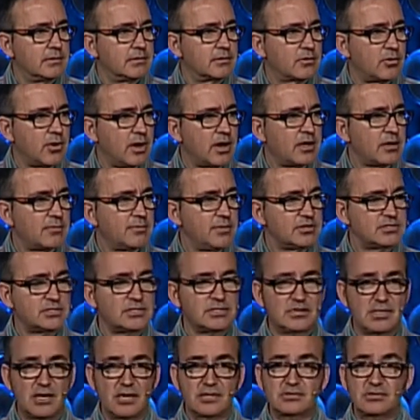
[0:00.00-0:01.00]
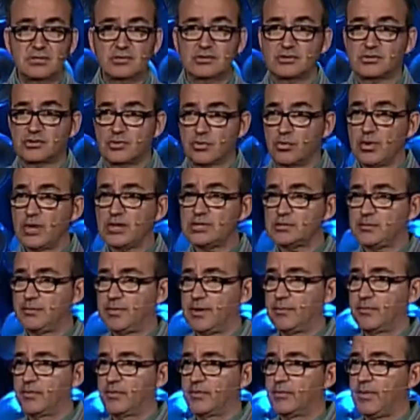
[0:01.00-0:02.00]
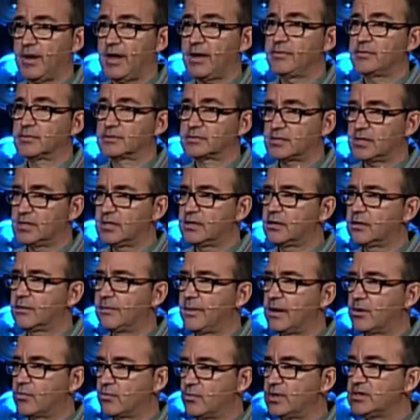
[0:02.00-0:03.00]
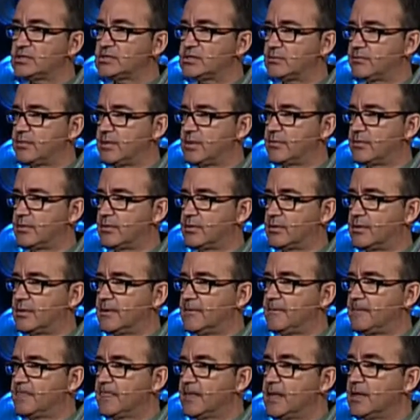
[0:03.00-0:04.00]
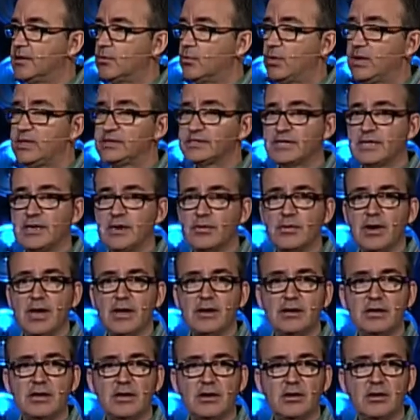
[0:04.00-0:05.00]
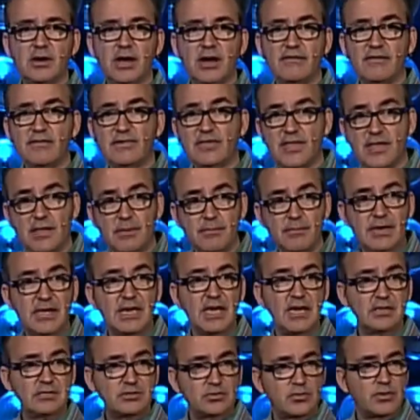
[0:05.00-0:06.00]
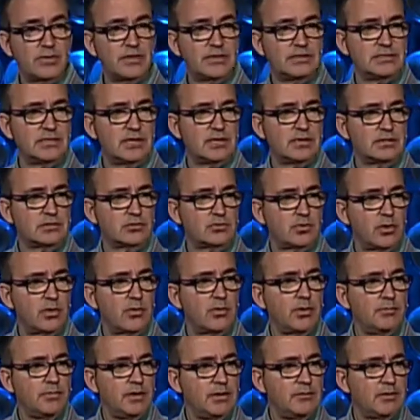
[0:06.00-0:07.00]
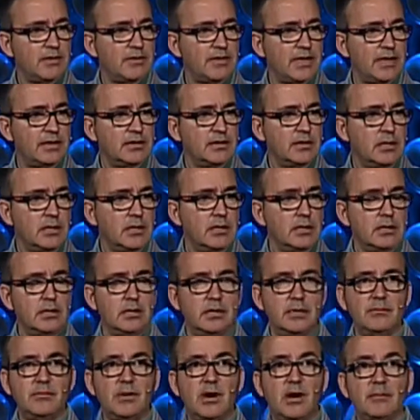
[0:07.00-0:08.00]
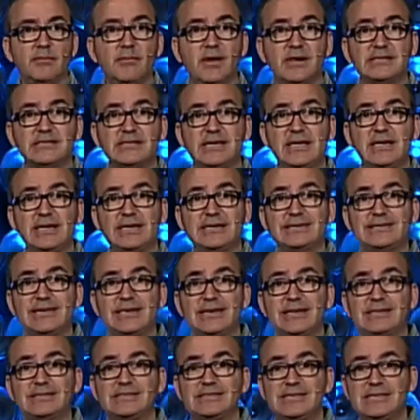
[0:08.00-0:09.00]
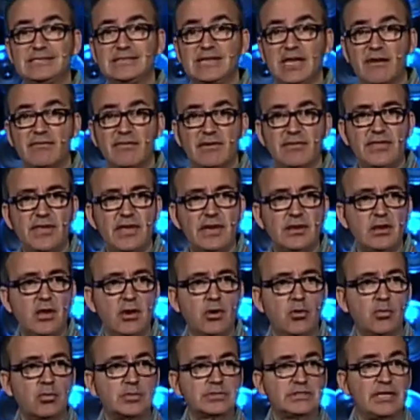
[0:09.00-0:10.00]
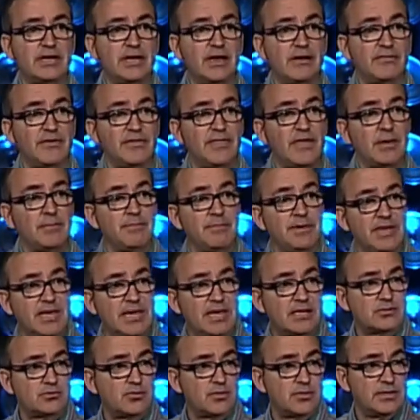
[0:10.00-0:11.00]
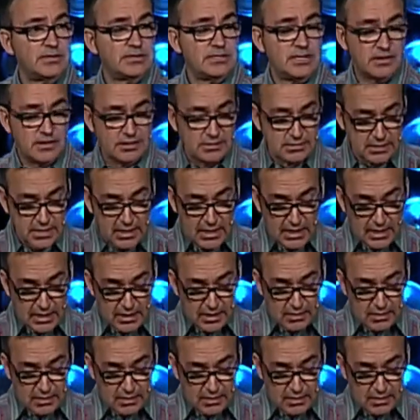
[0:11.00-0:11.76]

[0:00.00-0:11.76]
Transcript: The Great Commission tells us to reach people. The Bible's clear about reaching people. We say around here, everything begins with attendance. What do I mean by that? Am I saying attendance is everything? No, we're saying everything begins with attendance